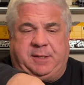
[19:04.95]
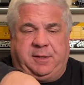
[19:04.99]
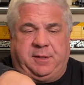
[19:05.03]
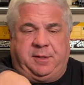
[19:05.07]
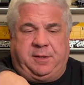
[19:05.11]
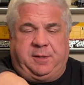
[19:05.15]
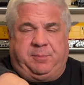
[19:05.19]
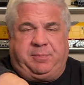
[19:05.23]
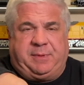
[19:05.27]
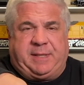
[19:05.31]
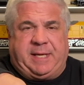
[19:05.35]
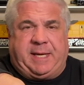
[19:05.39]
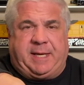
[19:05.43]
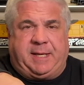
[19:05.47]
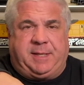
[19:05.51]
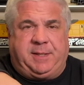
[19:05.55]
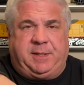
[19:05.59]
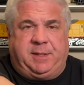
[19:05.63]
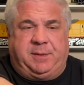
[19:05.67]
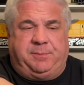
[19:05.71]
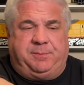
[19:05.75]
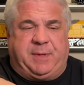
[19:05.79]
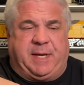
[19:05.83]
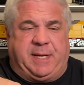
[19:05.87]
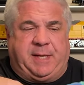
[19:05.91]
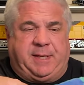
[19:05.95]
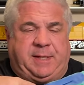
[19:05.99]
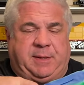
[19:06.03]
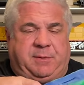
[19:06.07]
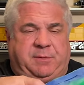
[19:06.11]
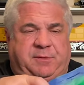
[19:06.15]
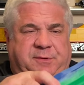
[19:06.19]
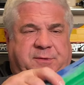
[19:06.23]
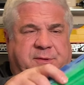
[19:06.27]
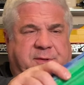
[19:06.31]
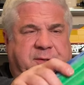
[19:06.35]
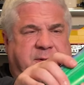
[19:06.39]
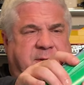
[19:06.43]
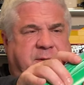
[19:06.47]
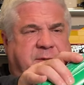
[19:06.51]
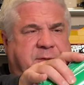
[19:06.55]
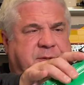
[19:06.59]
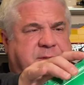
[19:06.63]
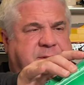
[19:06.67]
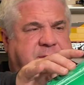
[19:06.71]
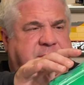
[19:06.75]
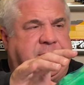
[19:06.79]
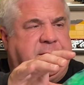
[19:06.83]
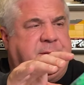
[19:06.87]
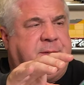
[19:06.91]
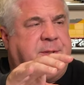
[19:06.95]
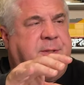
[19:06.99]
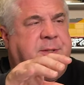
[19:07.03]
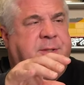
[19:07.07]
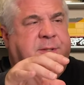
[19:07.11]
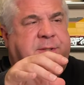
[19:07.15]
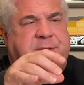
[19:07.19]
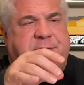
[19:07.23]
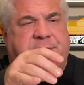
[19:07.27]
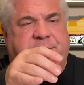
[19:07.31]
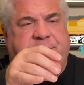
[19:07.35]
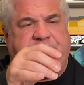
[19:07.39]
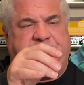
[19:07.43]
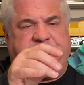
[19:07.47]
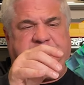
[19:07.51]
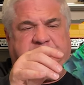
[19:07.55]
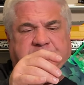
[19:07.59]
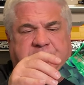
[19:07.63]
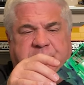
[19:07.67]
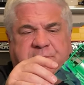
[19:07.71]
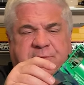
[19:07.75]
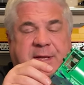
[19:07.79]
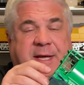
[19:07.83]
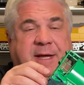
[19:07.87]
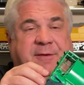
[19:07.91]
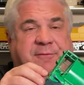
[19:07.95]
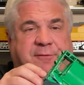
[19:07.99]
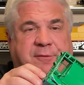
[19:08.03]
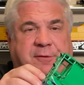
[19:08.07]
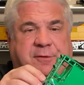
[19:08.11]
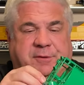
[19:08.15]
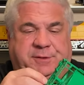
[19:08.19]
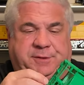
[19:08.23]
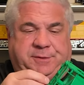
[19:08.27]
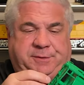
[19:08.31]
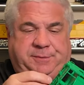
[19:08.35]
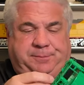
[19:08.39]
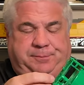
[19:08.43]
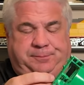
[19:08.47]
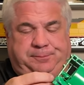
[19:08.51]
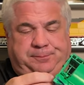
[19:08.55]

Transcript: the black paint that was on the underside. So let's remove that first.